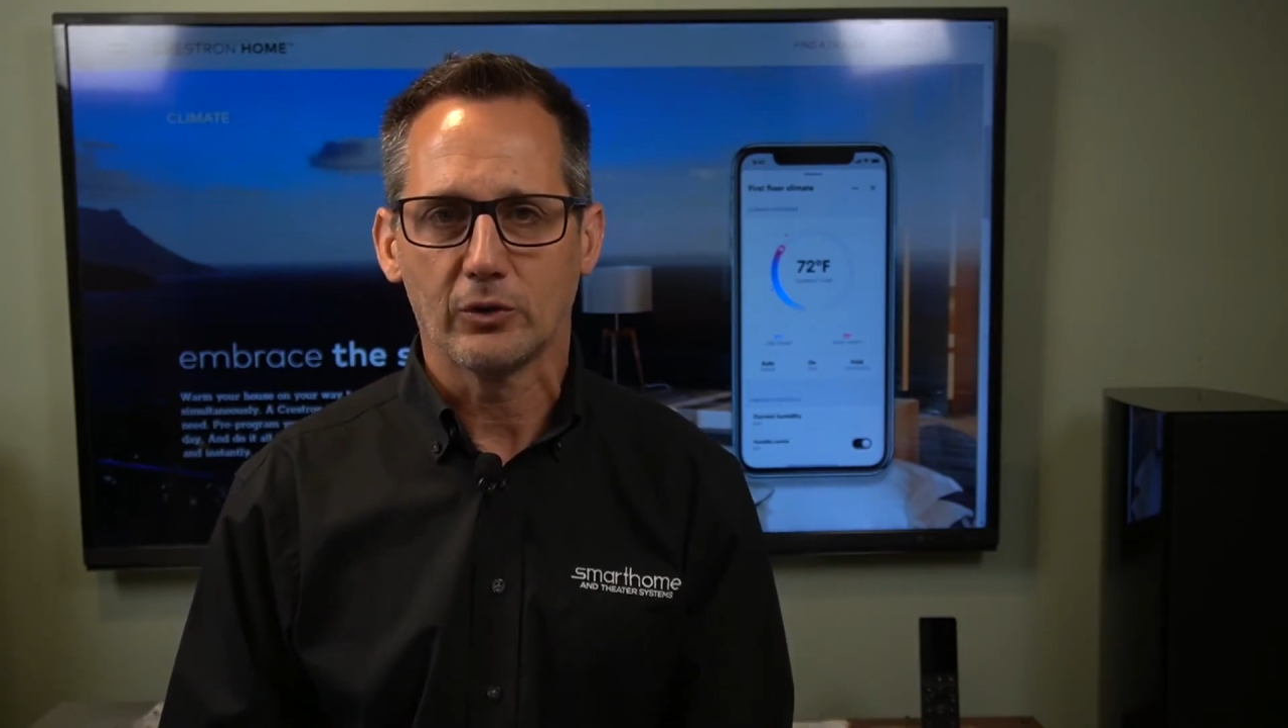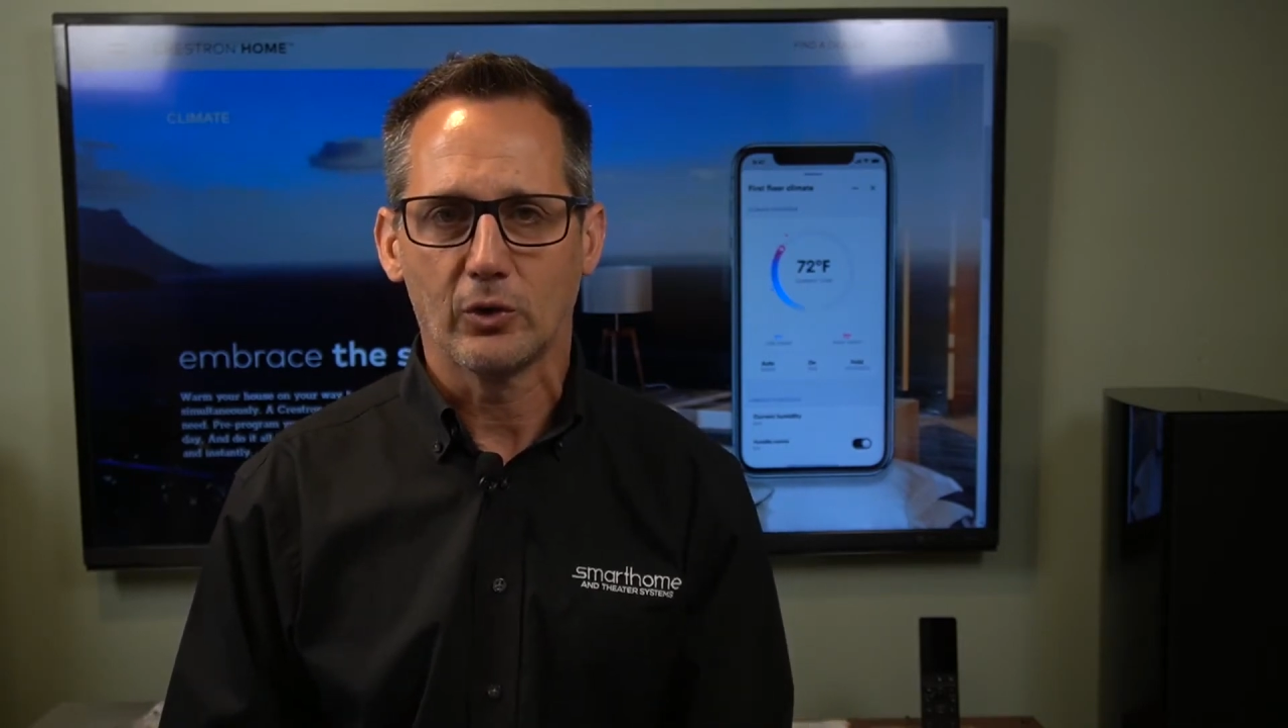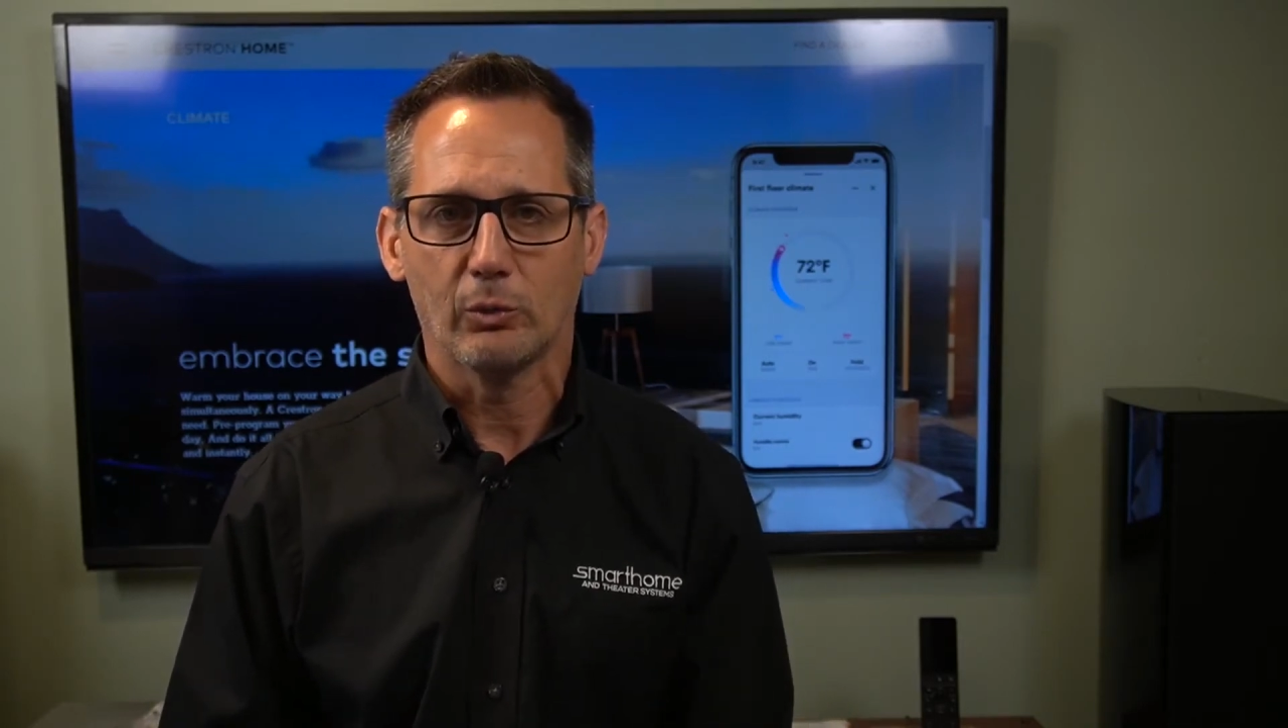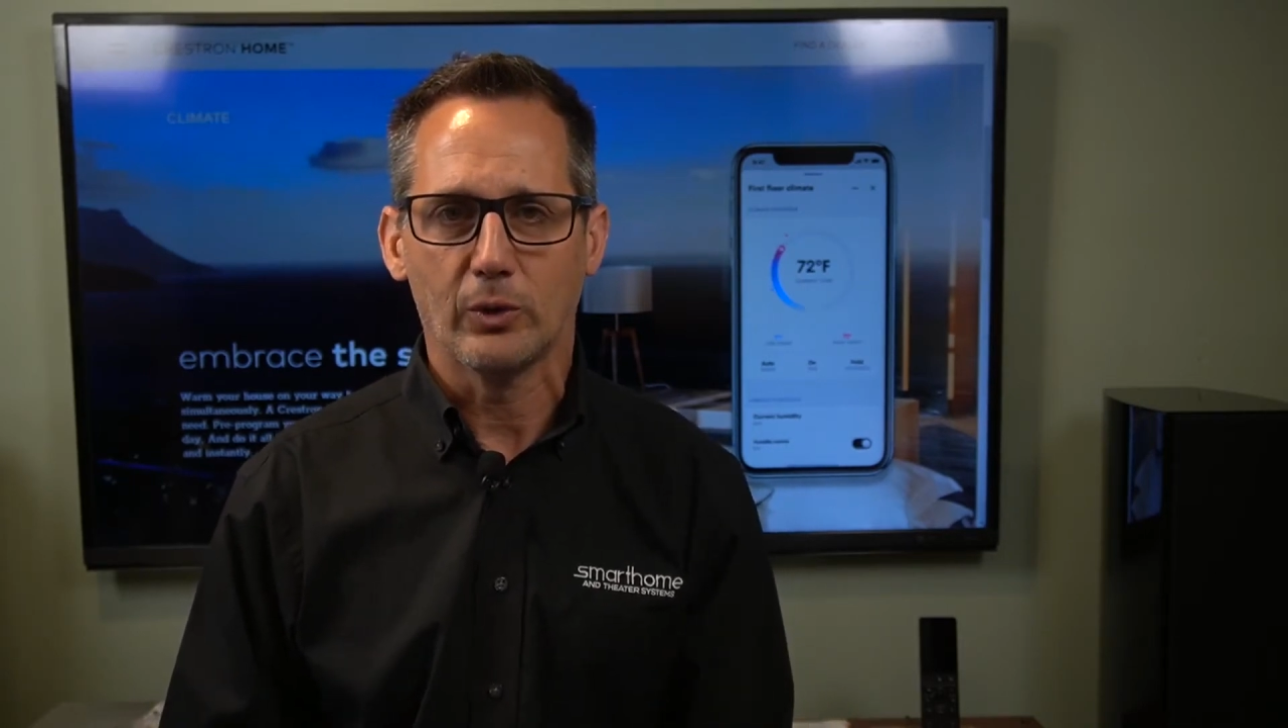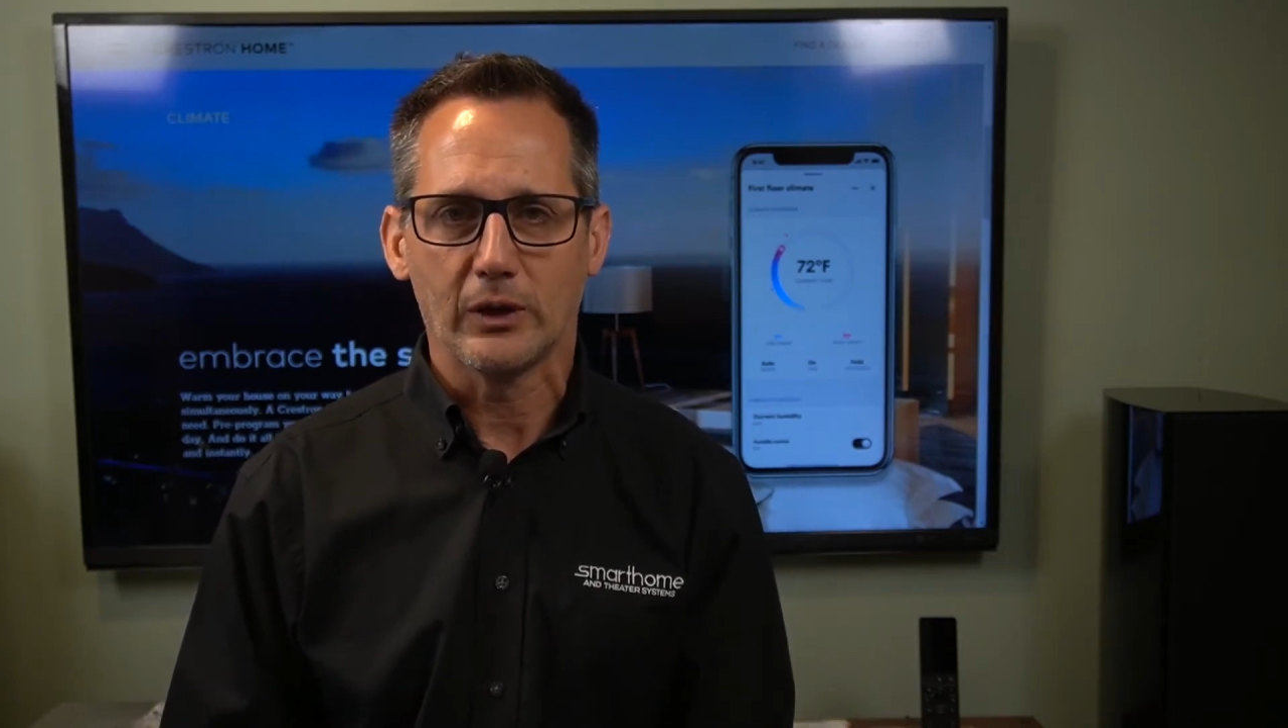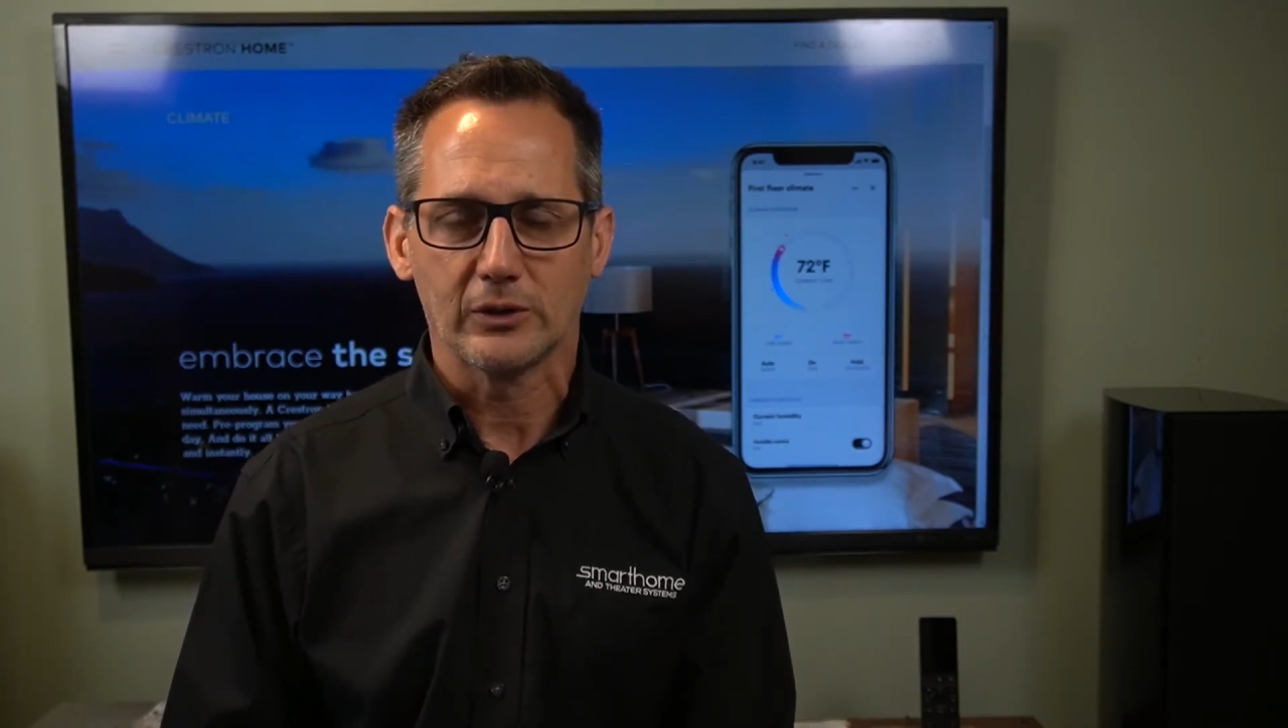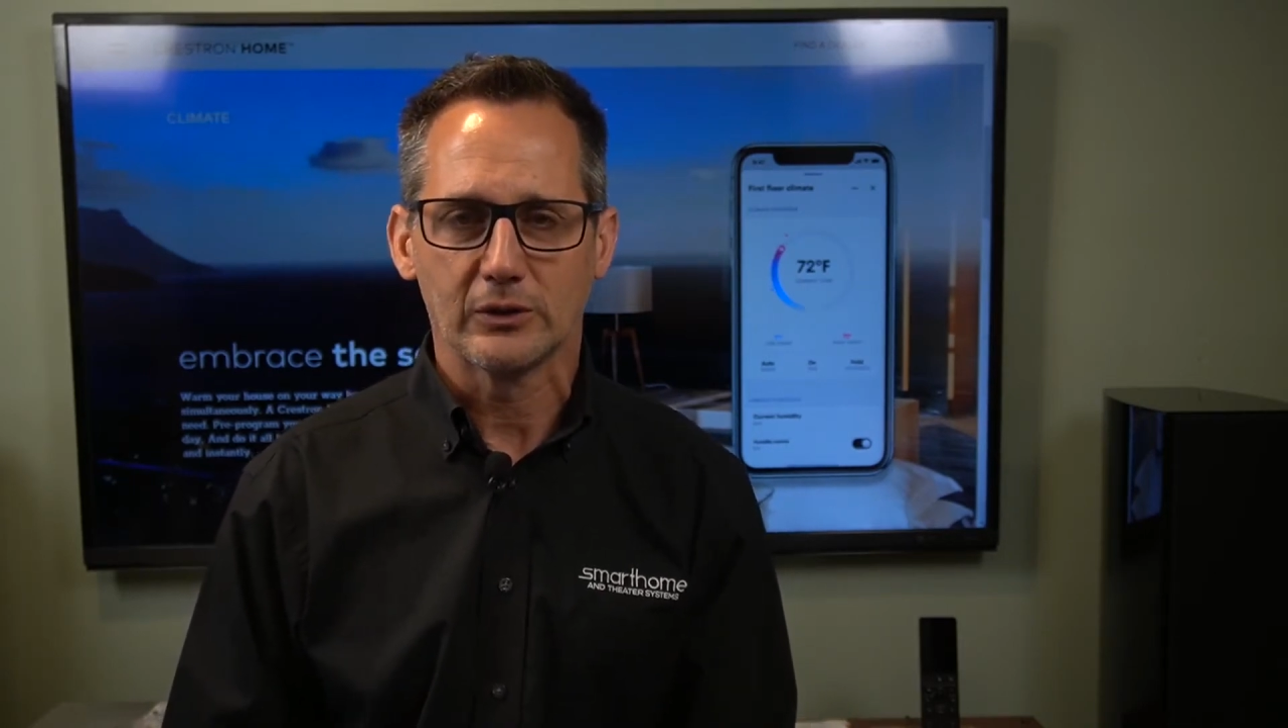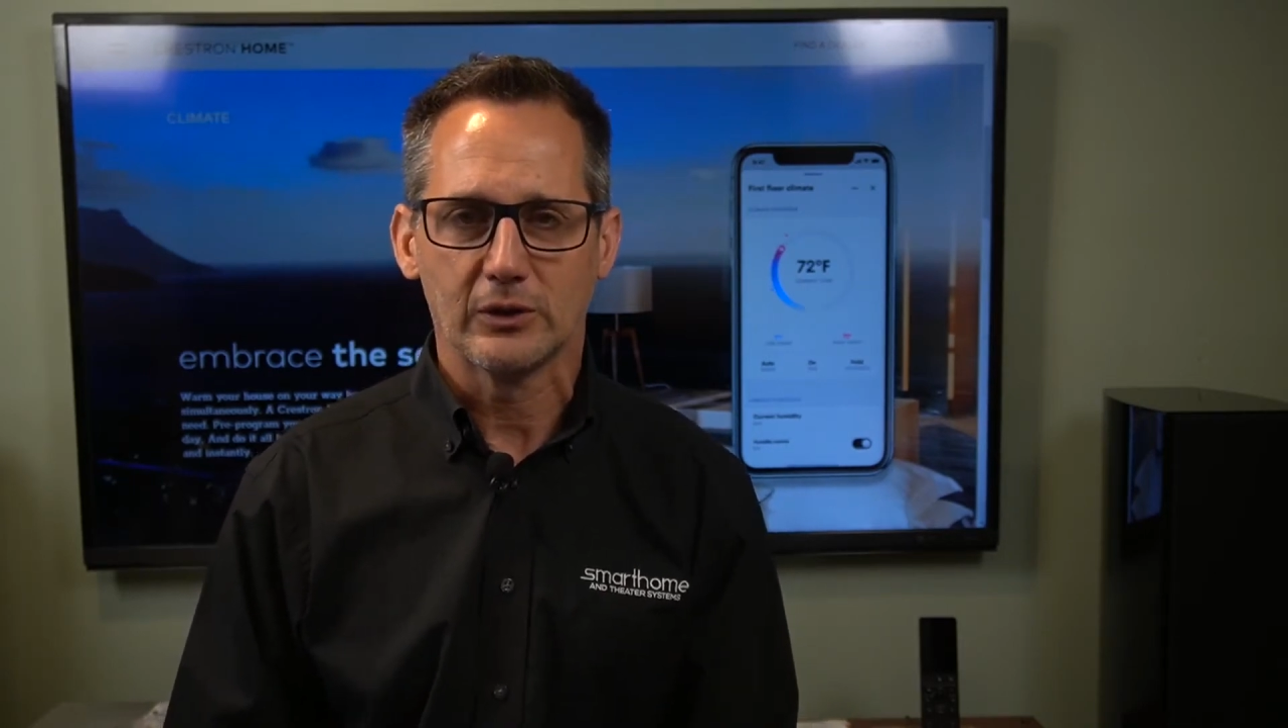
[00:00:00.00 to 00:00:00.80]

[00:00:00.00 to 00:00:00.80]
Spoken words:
Home OS.